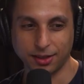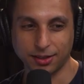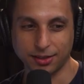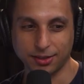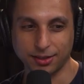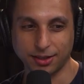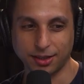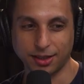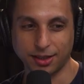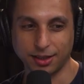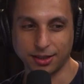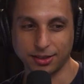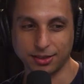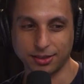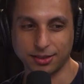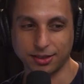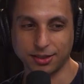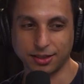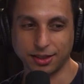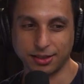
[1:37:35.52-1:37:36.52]
Let's
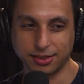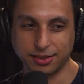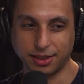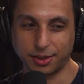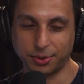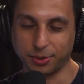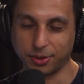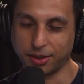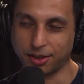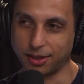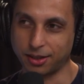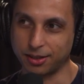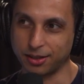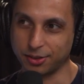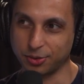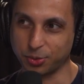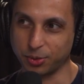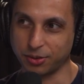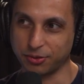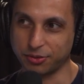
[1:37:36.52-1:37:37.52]
start with the
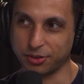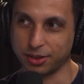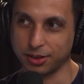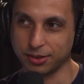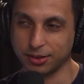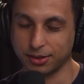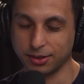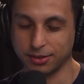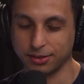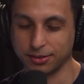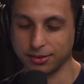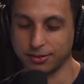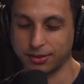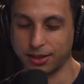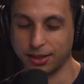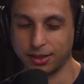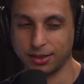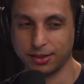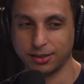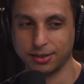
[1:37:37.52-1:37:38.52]
hardest one first. You
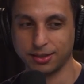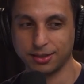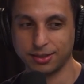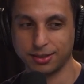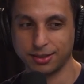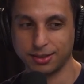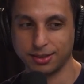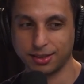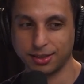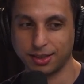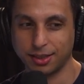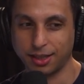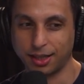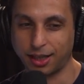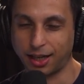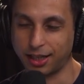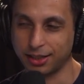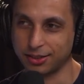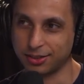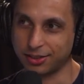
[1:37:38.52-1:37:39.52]
ready?
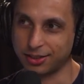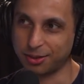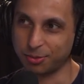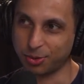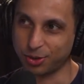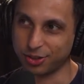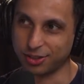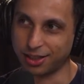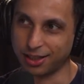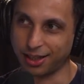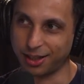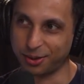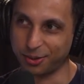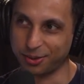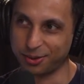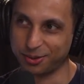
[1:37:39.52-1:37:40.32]
Ice cream or gelato?